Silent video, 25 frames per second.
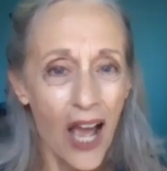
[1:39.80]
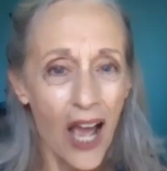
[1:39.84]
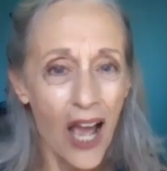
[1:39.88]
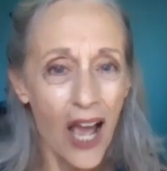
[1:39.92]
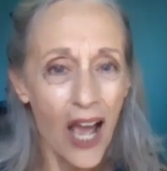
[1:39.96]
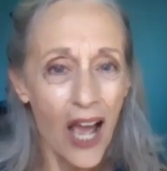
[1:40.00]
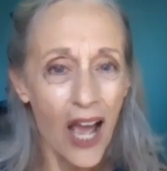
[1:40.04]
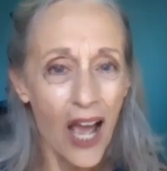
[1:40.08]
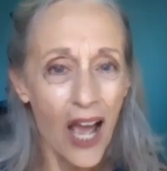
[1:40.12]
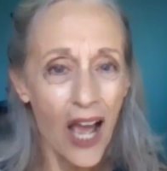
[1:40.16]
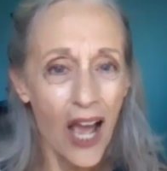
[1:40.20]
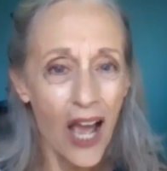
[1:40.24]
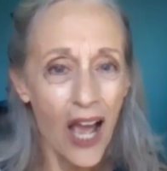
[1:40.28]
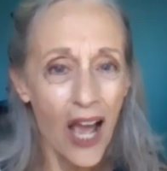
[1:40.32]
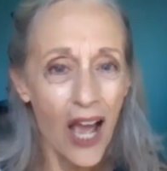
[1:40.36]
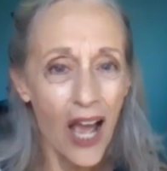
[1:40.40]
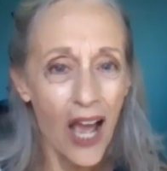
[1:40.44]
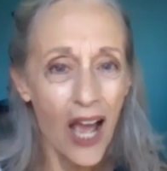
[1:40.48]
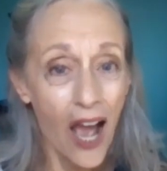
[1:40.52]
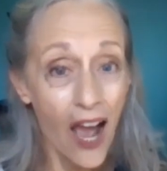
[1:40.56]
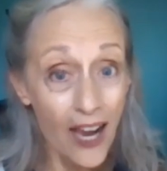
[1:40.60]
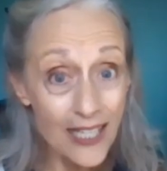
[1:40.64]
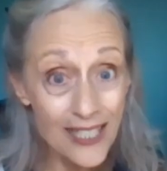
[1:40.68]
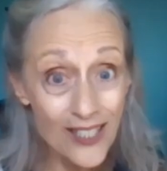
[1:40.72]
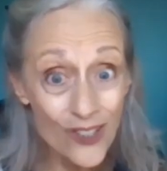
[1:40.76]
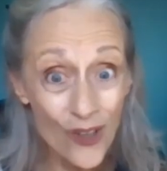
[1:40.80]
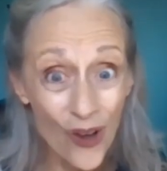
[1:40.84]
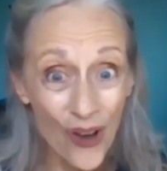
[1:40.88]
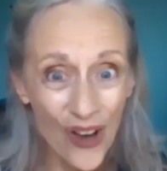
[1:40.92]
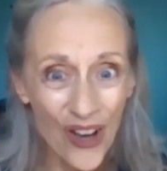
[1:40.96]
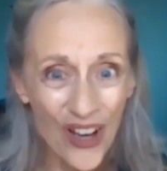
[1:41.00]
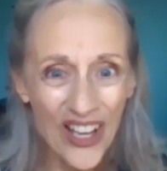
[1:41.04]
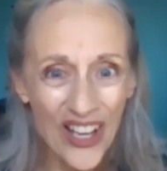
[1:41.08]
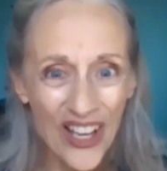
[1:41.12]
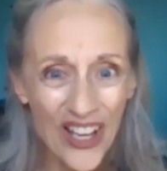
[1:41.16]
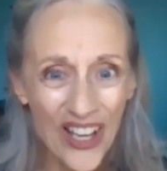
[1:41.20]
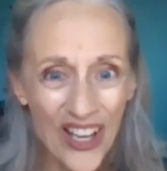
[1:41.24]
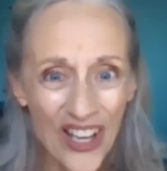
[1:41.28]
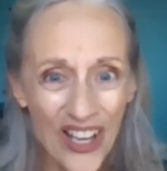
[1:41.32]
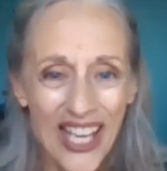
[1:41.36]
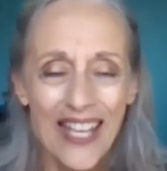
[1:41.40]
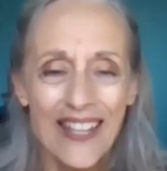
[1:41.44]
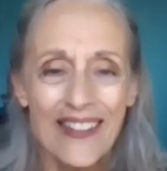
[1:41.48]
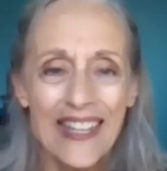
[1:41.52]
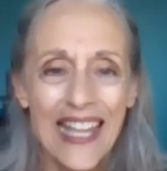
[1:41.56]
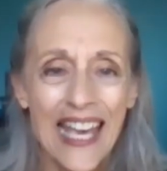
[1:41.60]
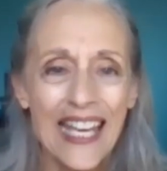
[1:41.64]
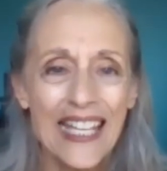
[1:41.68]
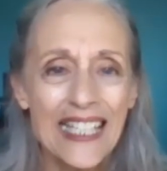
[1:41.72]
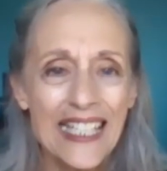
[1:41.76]
I saw
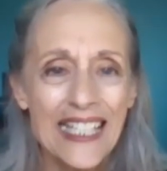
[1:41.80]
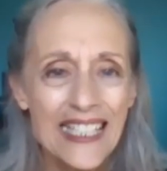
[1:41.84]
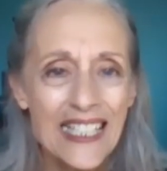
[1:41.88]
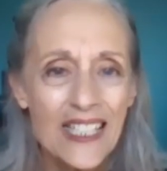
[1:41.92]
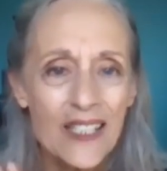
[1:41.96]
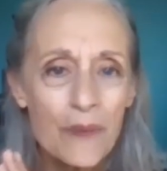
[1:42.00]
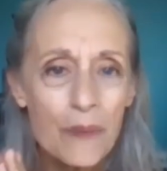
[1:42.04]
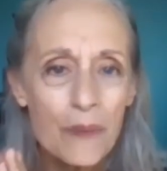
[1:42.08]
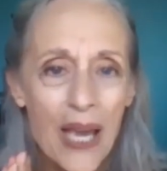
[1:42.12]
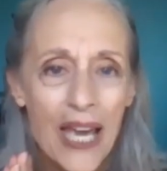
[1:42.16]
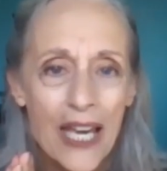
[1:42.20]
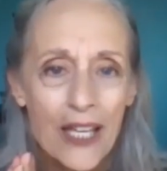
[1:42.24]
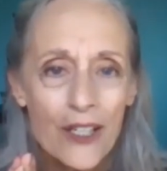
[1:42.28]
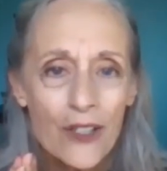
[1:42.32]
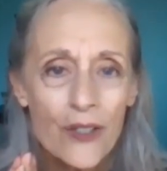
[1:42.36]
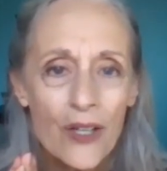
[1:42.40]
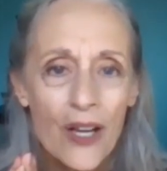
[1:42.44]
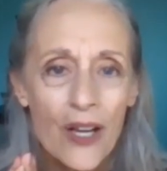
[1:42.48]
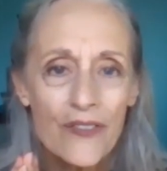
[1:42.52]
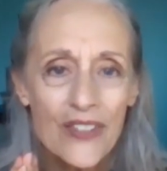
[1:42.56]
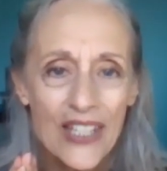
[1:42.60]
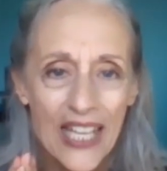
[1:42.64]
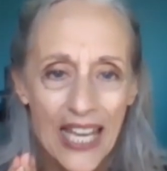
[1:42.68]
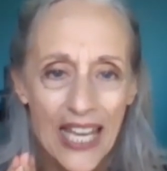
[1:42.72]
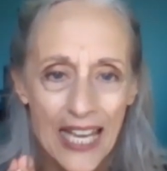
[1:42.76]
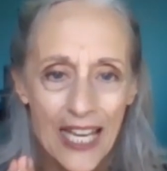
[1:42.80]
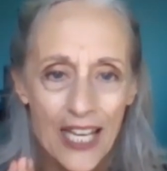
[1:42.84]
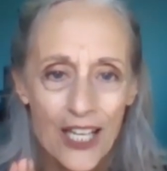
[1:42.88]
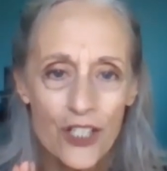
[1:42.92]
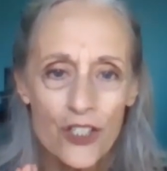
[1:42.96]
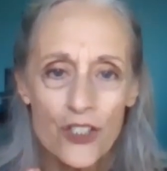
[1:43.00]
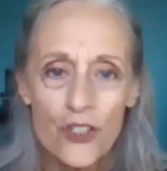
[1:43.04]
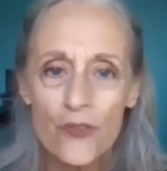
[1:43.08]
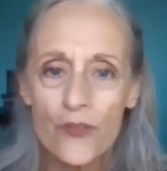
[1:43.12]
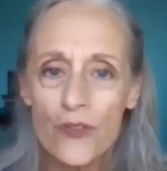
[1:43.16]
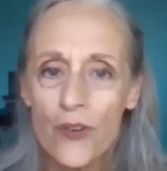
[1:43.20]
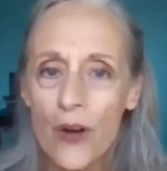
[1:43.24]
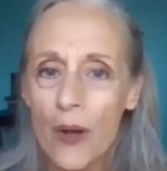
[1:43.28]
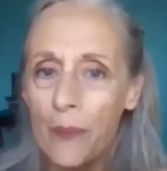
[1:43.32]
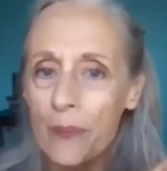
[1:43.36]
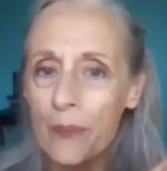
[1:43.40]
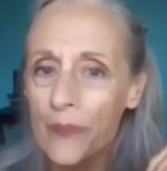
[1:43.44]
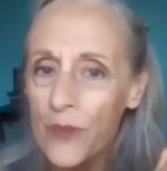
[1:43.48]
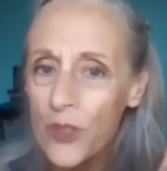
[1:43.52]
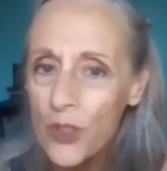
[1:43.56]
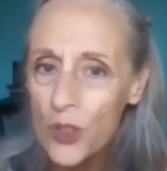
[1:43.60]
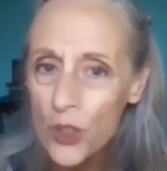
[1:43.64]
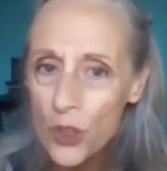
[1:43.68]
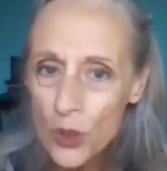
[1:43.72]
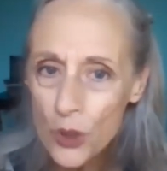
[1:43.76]
that it didn't matter of the age
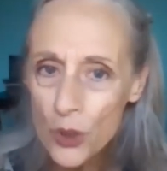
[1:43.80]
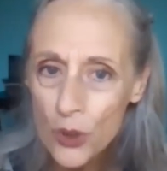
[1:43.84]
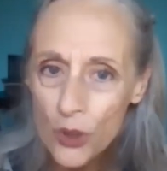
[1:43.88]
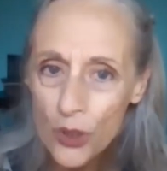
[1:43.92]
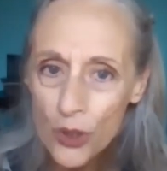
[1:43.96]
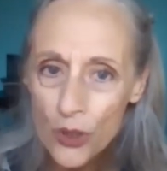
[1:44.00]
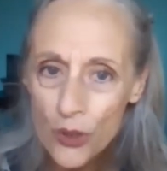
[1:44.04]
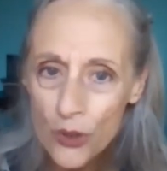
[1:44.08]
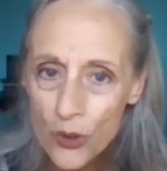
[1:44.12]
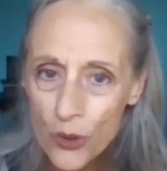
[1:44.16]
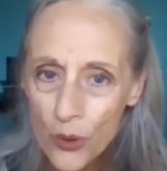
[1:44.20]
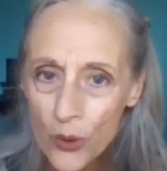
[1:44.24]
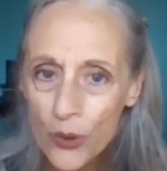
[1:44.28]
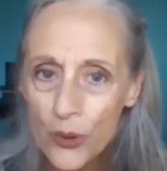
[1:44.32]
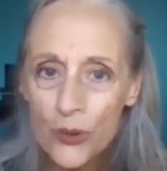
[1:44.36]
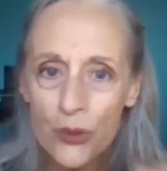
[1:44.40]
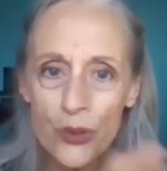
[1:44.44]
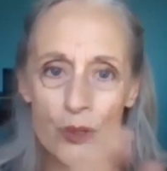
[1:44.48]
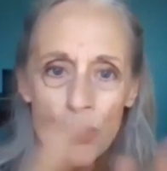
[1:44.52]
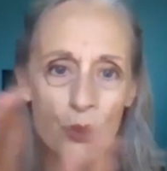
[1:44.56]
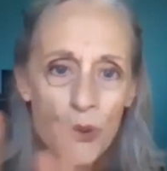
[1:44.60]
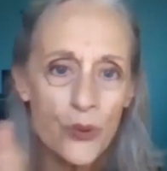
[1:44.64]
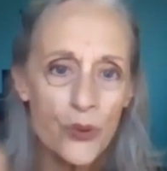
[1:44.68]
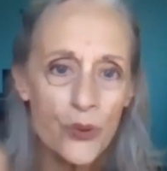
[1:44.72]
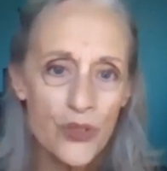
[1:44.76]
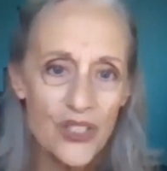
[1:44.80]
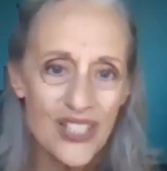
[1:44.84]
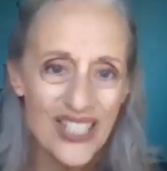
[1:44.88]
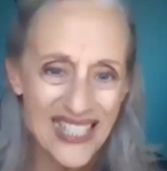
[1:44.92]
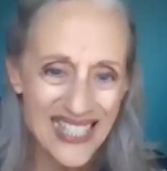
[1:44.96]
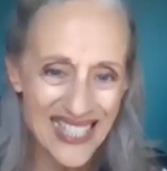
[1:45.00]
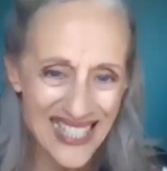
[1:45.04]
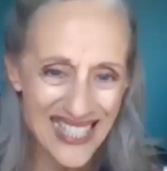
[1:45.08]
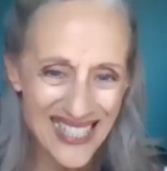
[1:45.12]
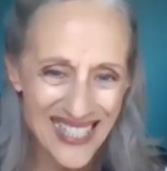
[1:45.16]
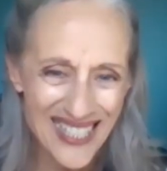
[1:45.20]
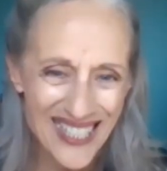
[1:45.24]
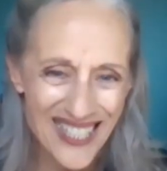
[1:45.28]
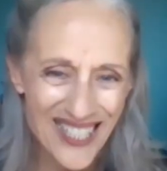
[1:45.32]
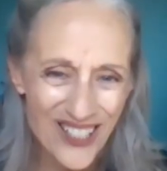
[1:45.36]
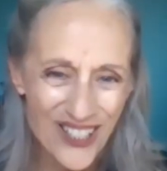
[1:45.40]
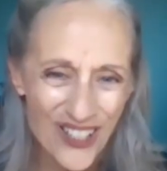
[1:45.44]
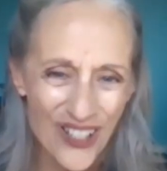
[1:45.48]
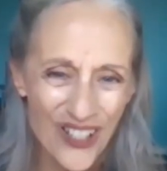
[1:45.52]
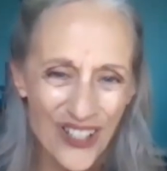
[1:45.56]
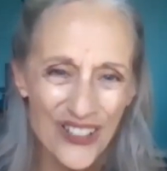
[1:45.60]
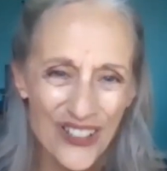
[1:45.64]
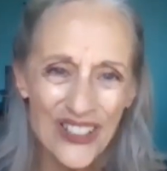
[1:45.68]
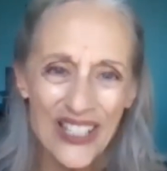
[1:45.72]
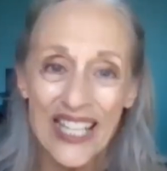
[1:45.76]
from 2 years old to a seasoned
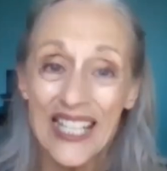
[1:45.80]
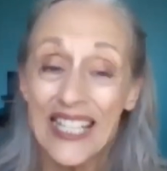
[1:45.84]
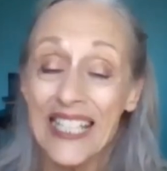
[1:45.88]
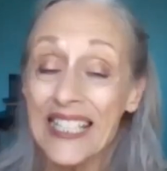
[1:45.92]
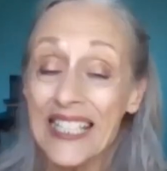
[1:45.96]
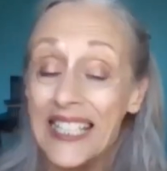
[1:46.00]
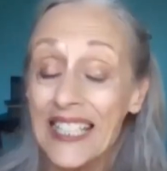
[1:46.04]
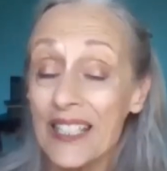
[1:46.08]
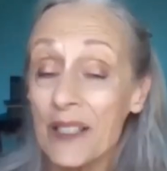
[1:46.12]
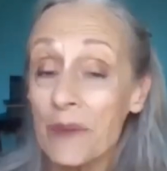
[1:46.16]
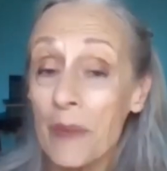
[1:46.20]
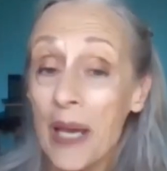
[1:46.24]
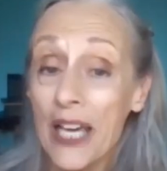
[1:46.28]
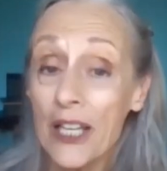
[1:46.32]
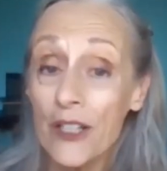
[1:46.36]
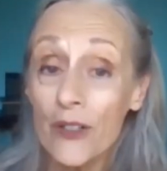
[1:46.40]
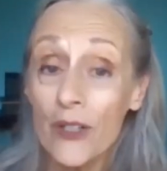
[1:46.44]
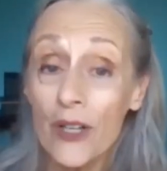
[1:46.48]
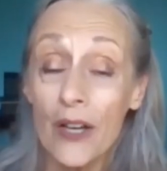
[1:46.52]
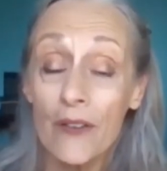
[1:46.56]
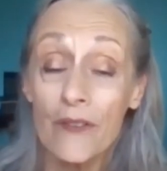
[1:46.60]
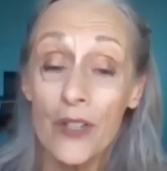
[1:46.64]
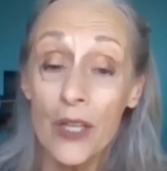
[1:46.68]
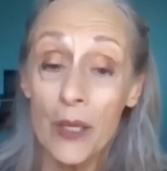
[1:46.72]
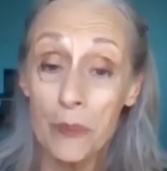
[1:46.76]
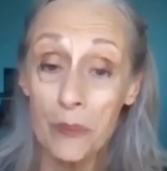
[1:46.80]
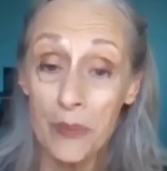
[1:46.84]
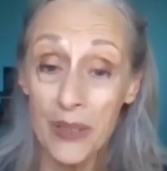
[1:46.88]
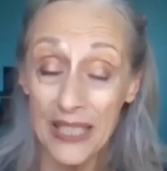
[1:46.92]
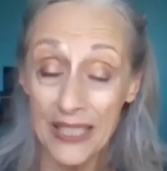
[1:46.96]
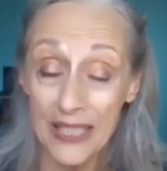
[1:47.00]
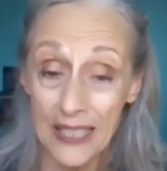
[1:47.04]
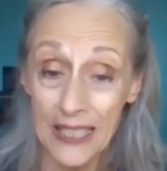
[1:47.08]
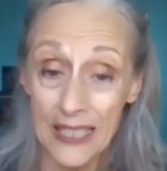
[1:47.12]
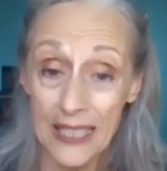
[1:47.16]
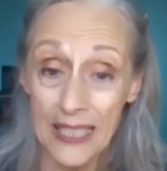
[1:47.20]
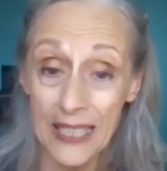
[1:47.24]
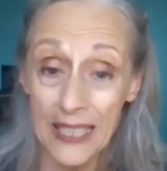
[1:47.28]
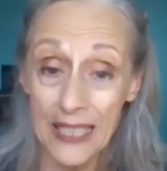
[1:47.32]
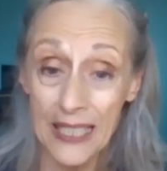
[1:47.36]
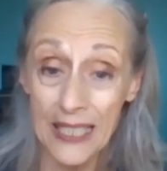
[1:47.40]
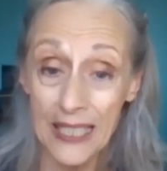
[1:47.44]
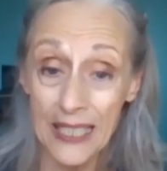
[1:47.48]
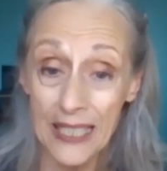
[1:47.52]
adult, and it didn't matter of the ability.